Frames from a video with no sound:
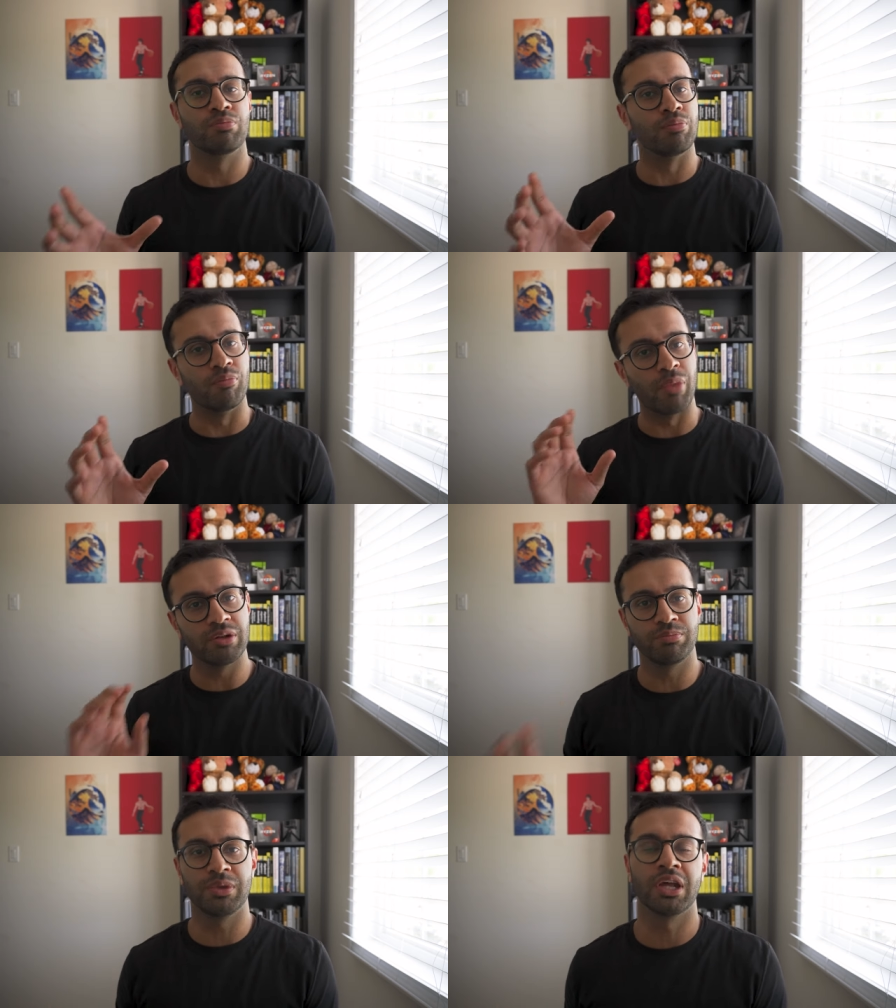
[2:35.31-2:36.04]

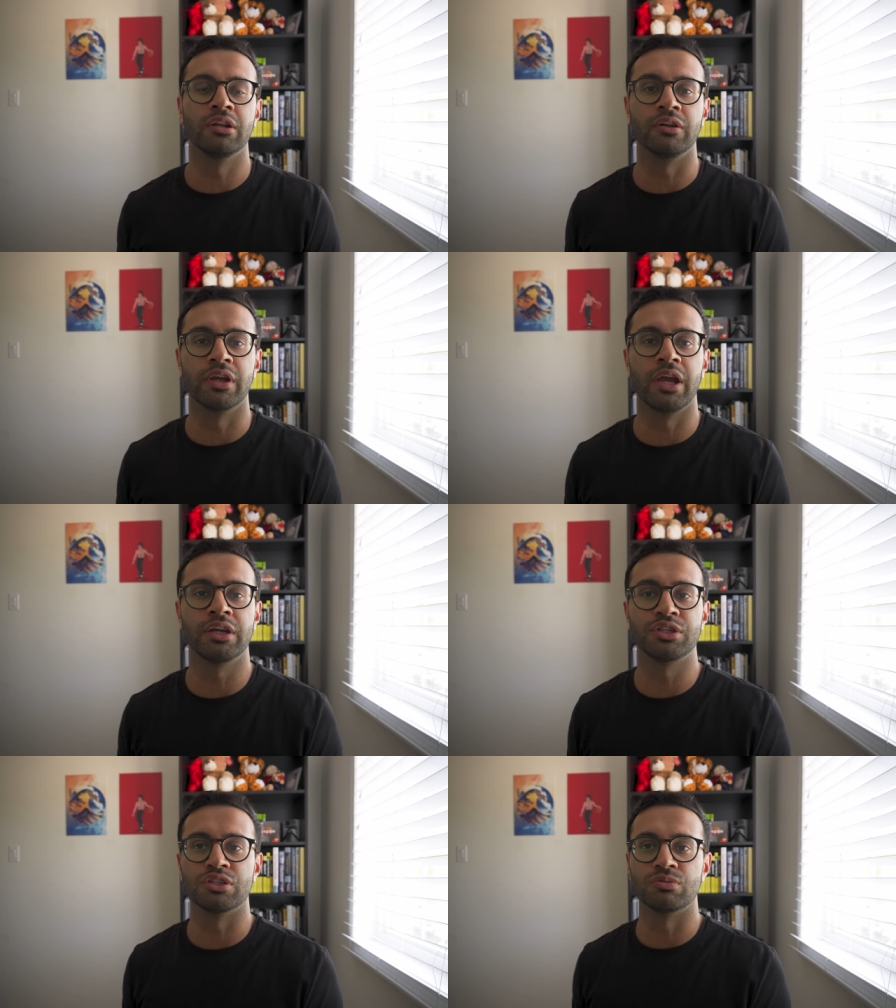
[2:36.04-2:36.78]
might get a little
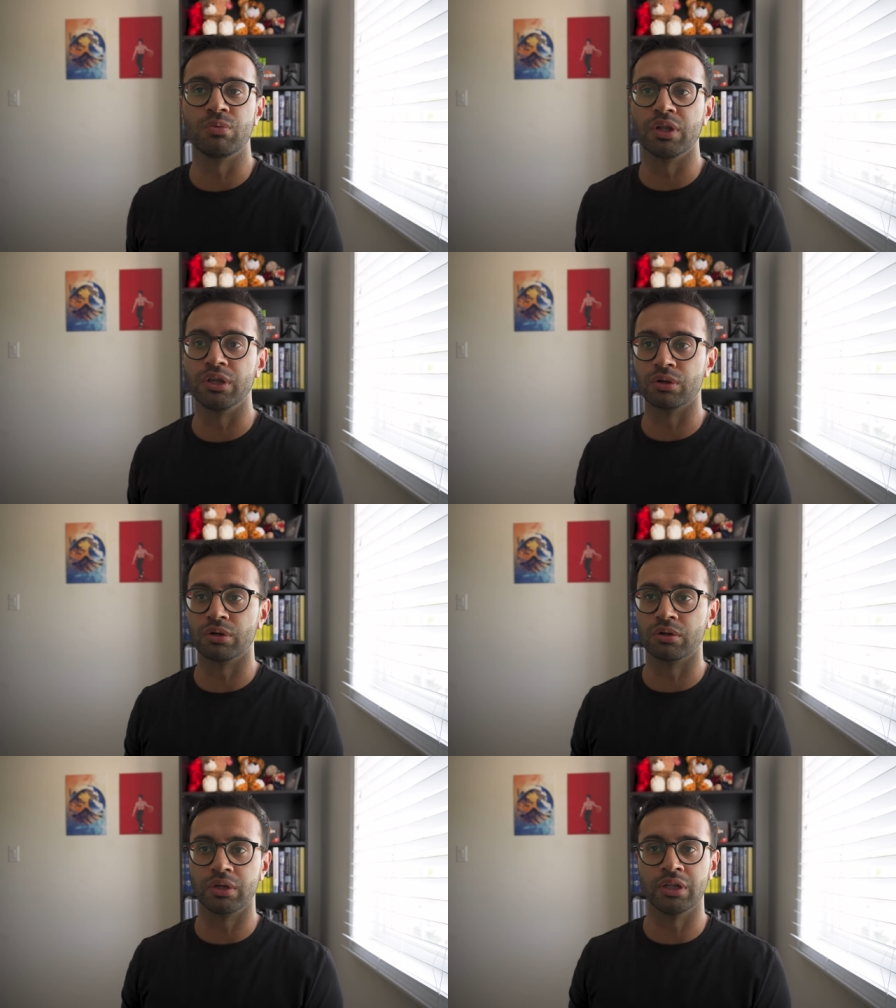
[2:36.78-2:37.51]
anxious when
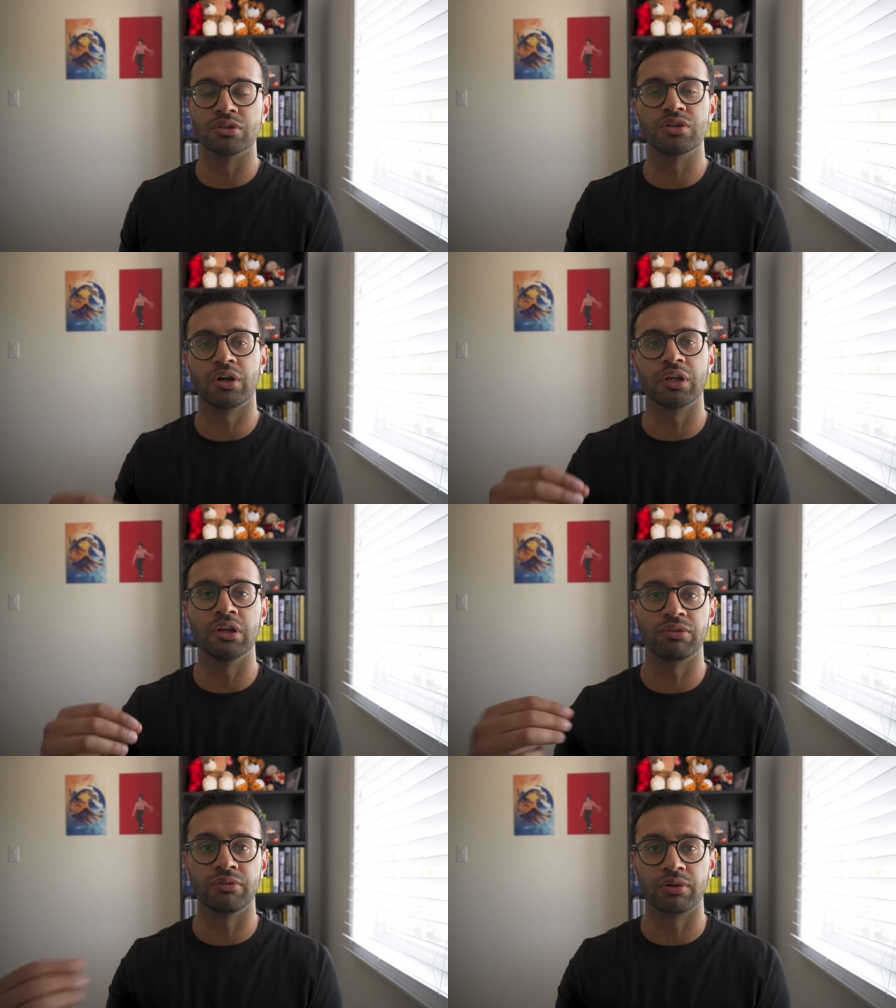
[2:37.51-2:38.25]
you're either
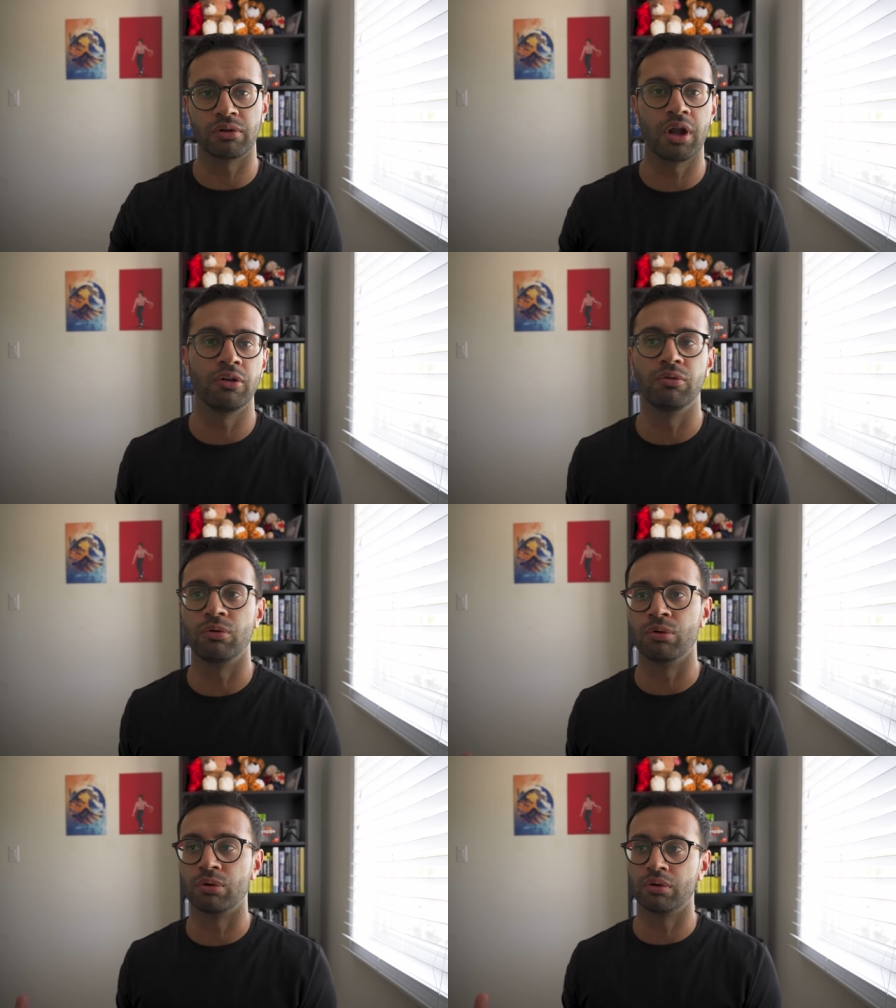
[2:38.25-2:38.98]
talking in front of a crowd
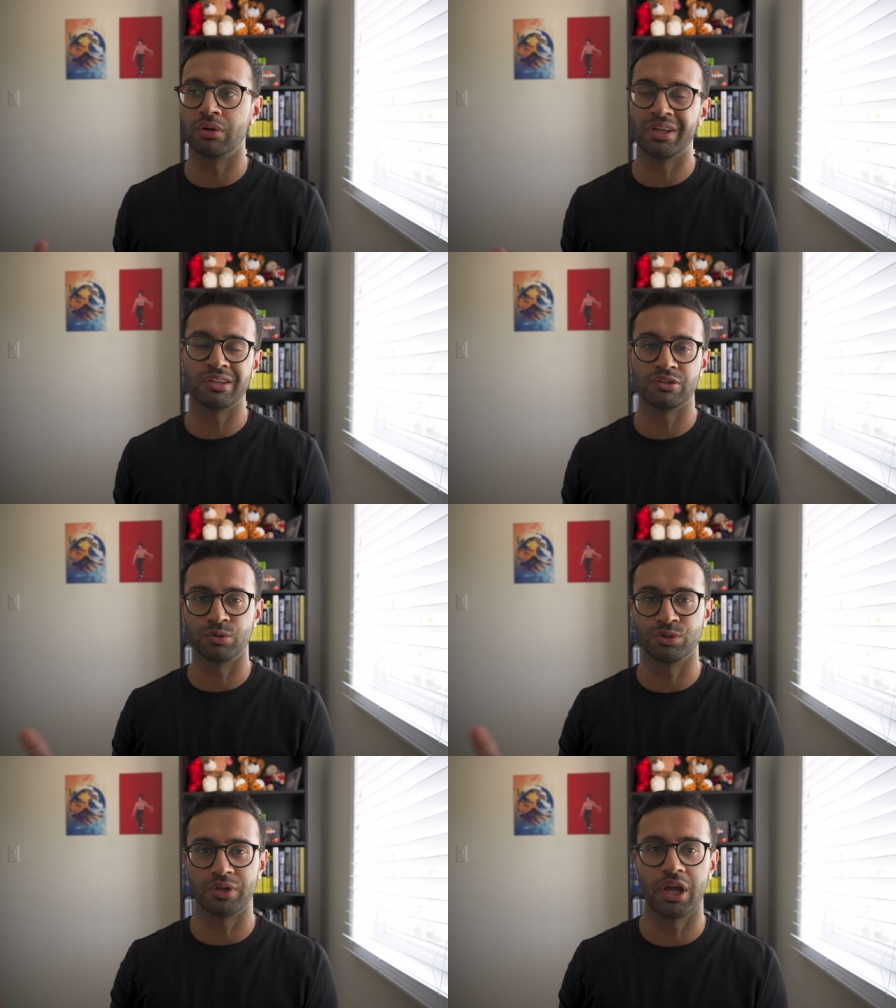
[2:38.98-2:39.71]
or in
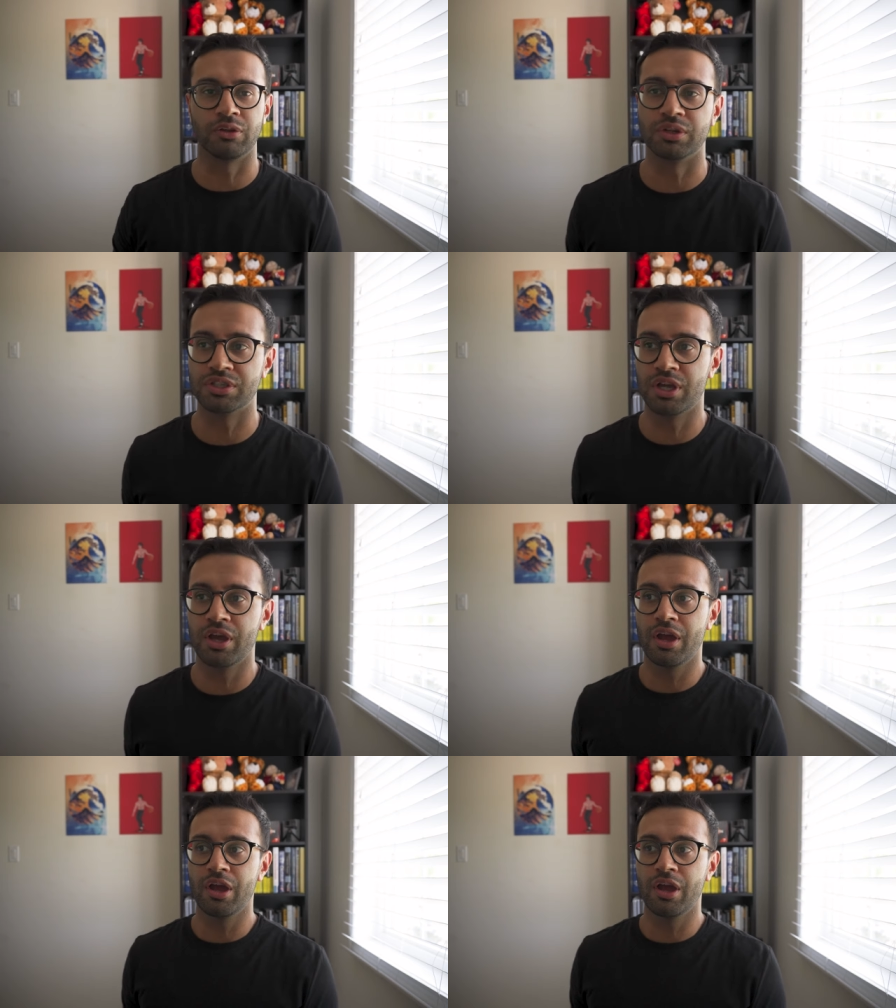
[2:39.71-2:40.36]
social gatherings.